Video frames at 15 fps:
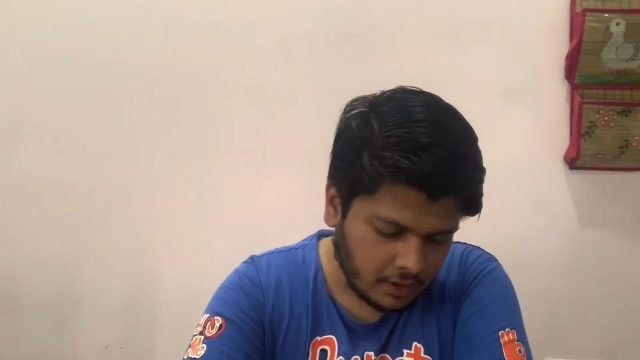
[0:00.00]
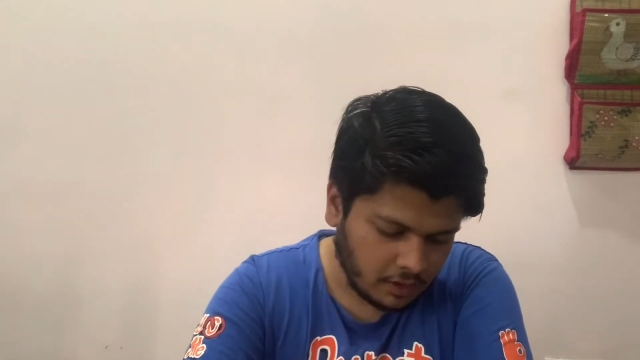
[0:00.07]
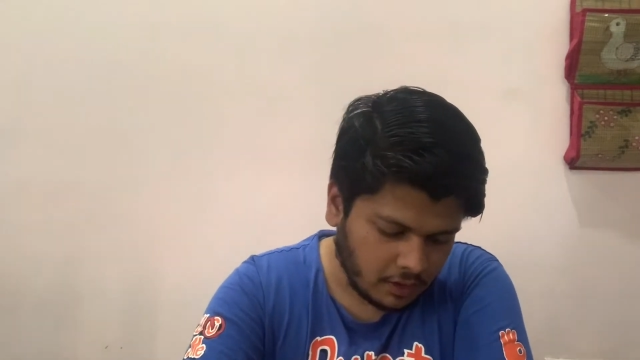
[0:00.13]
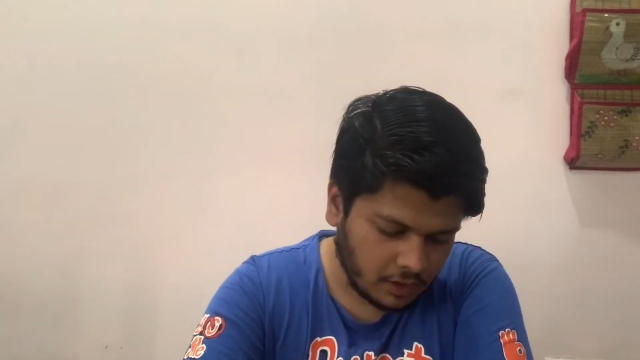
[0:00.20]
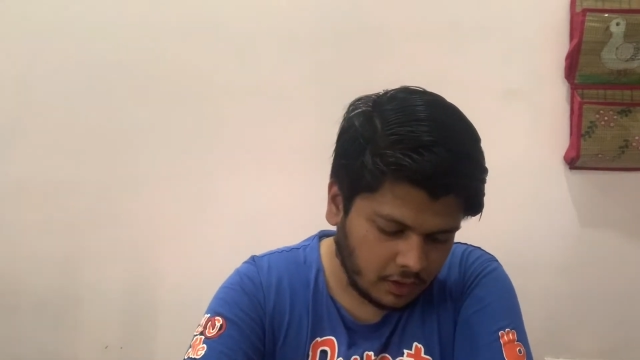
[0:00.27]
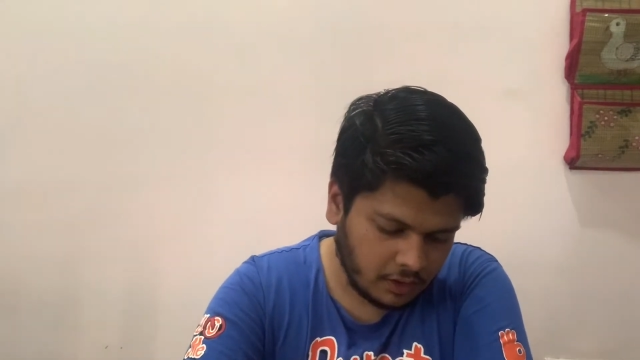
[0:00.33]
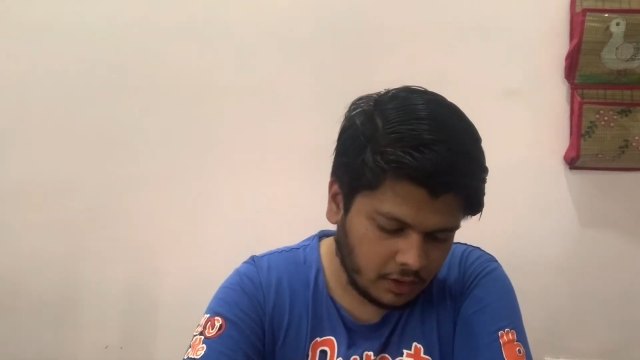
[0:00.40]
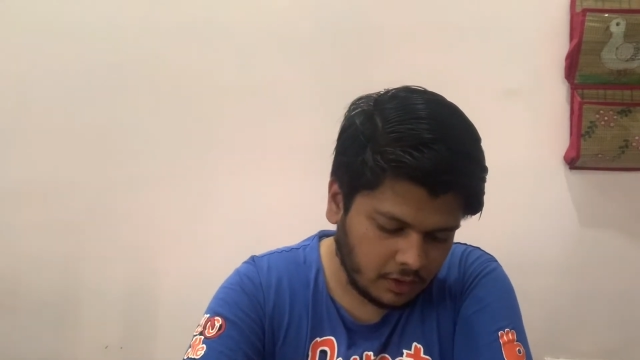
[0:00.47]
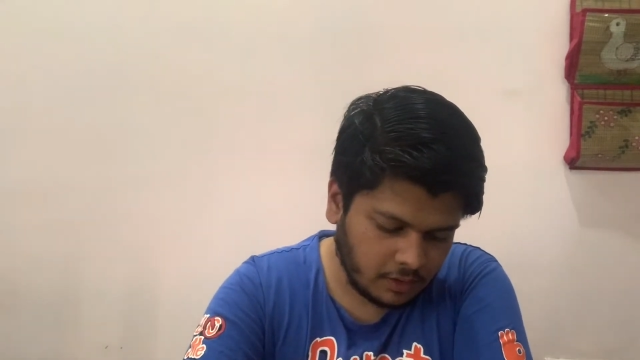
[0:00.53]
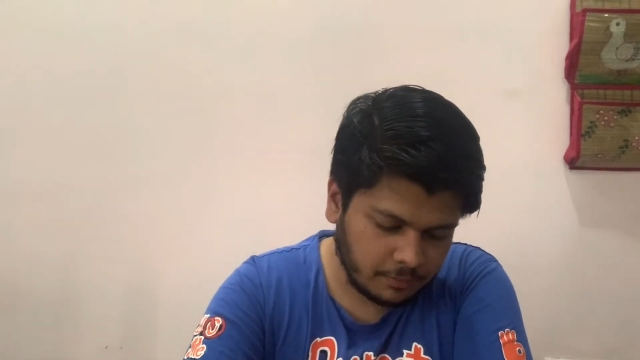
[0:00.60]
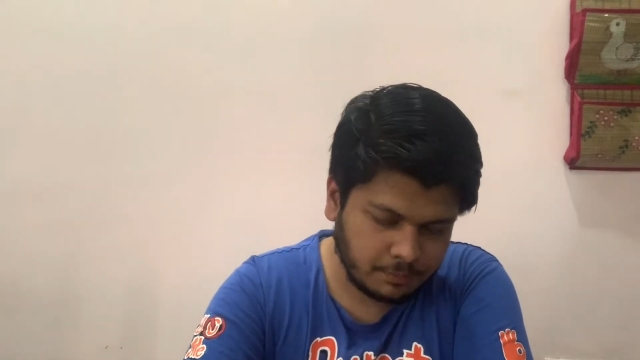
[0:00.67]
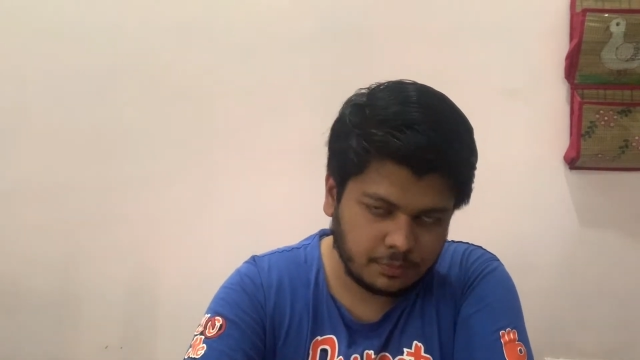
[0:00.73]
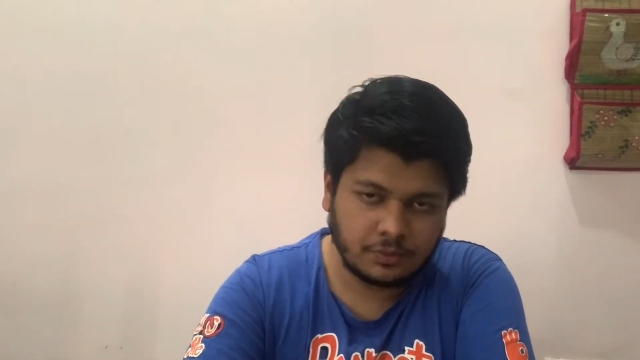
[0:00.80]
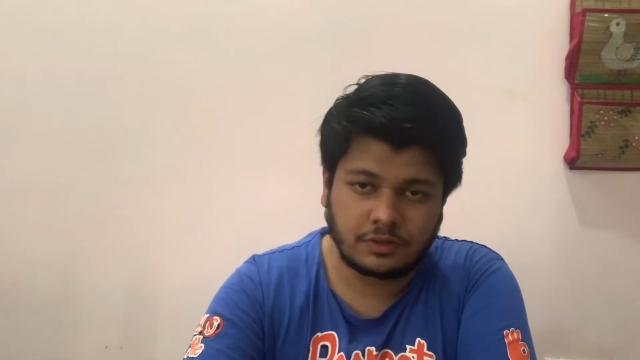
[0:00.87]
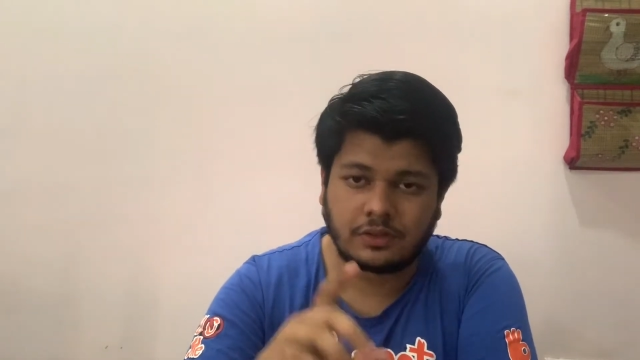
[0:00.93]

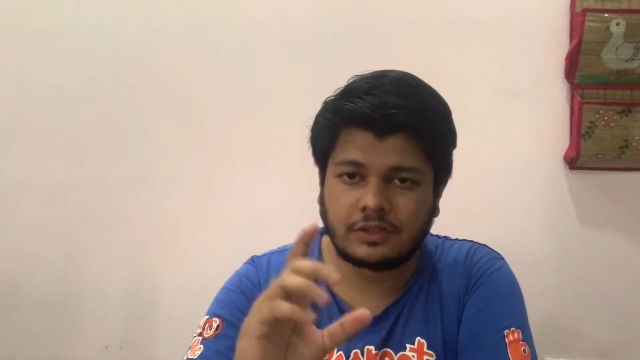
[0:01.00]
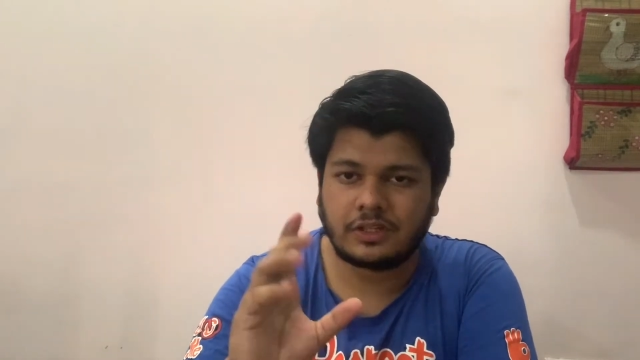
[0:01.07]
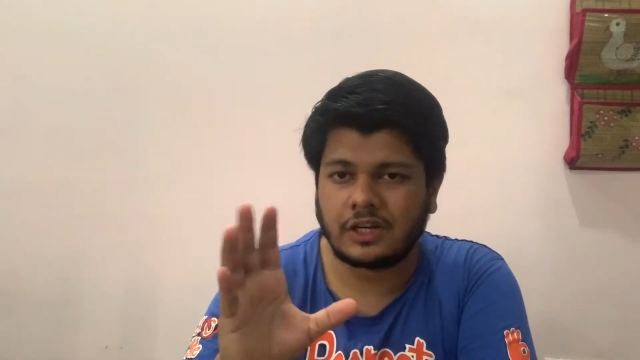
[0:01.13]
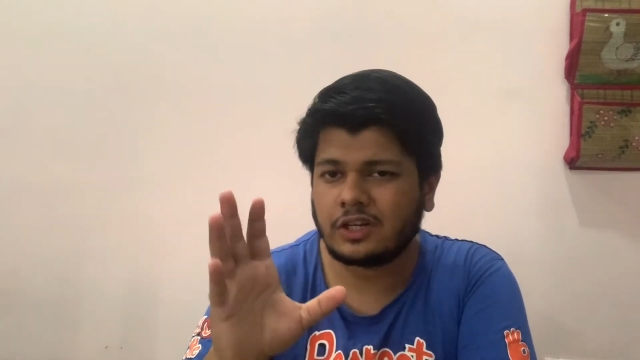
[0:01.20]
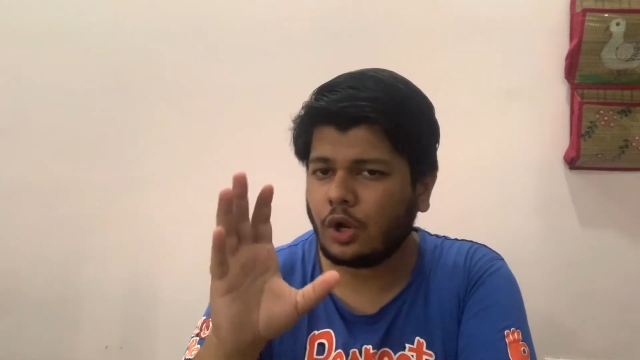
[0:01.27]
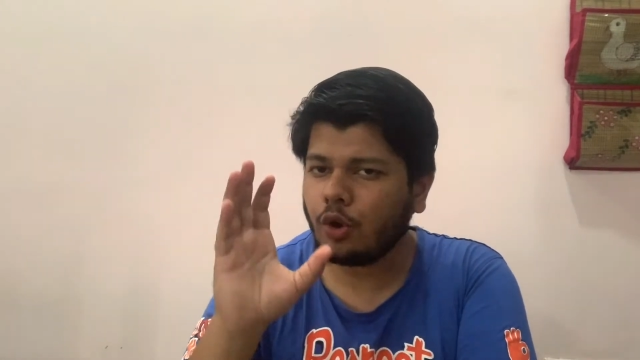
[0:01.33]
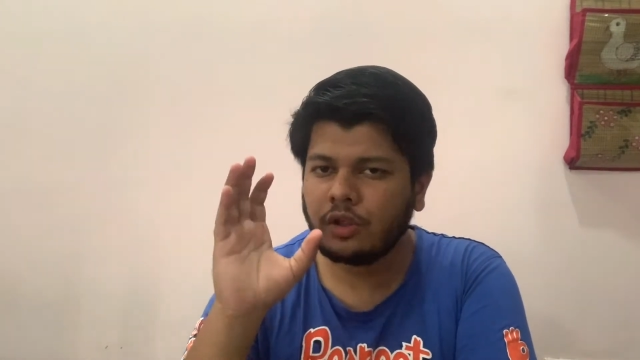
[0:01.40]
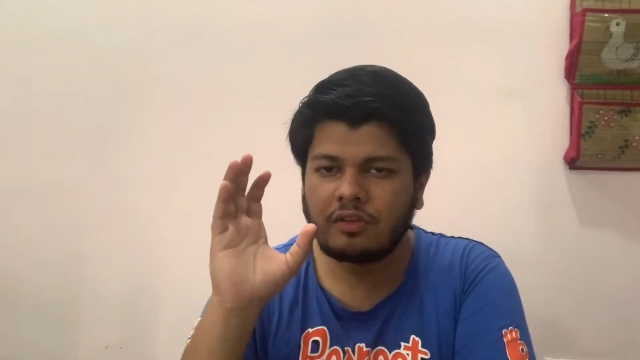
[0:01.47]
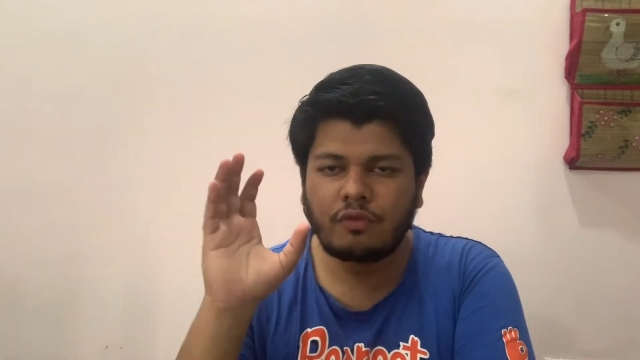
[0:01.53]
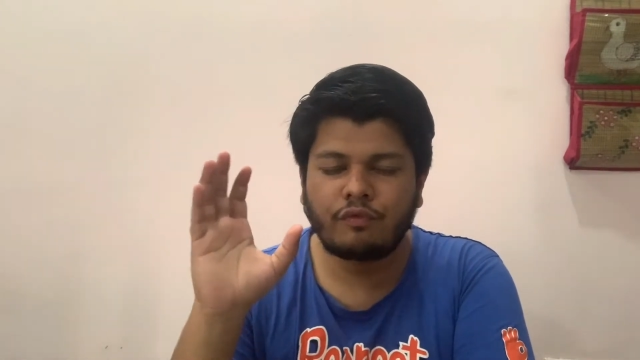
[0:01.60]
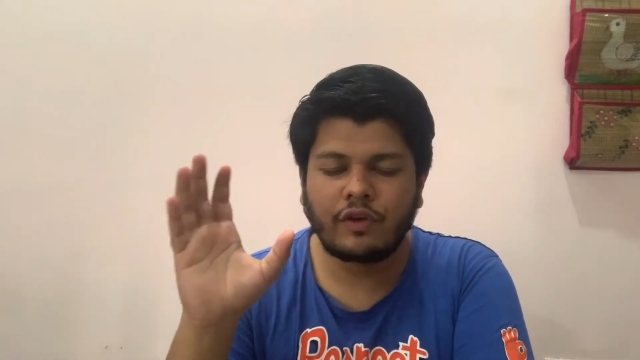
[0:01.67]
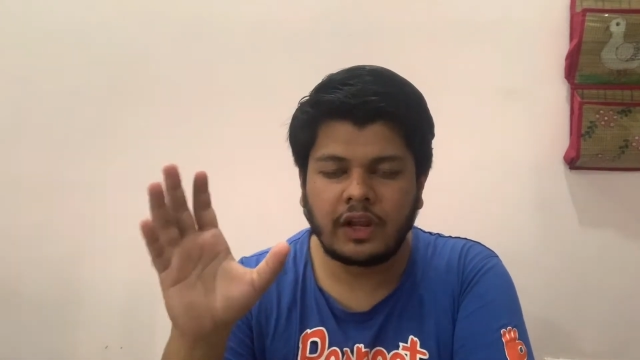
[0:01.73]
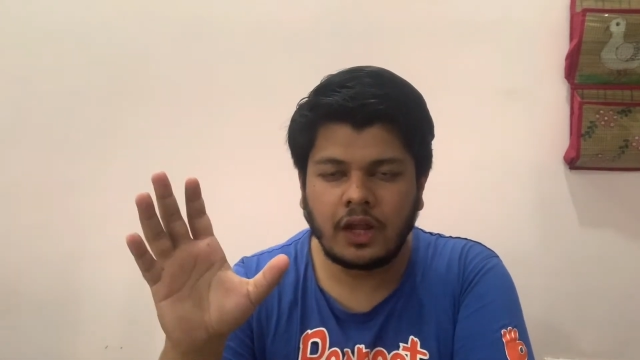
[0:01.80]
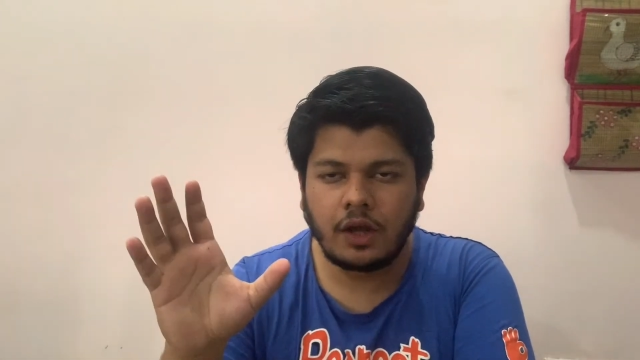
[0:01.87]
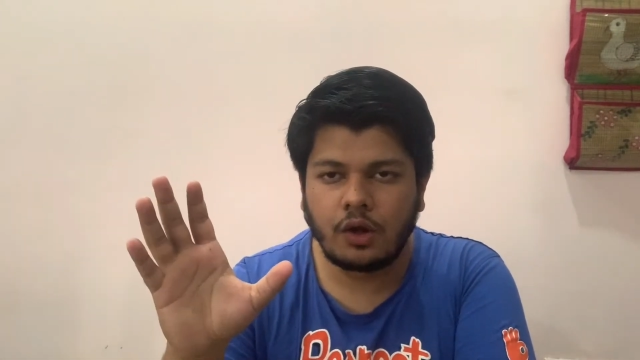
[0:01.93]
TikTok is a
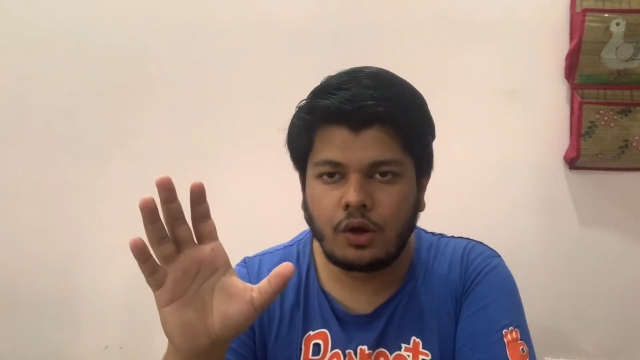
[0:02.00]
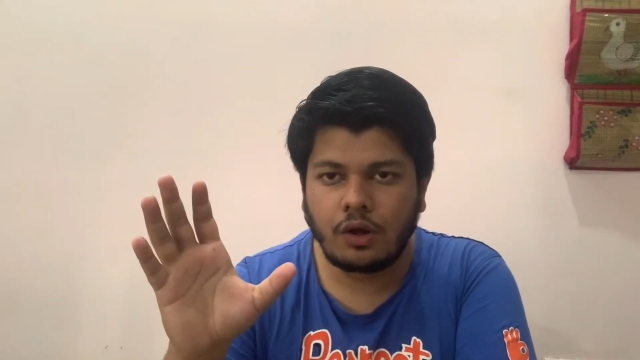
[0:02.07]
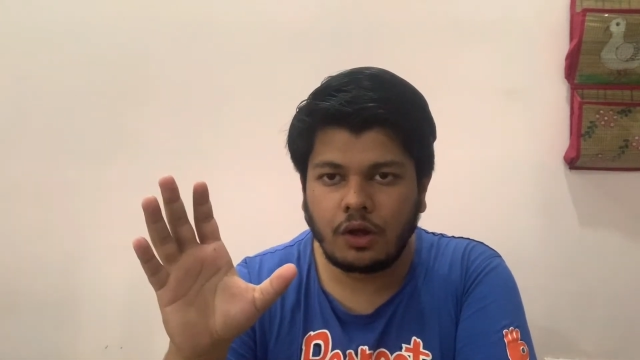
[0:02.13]
very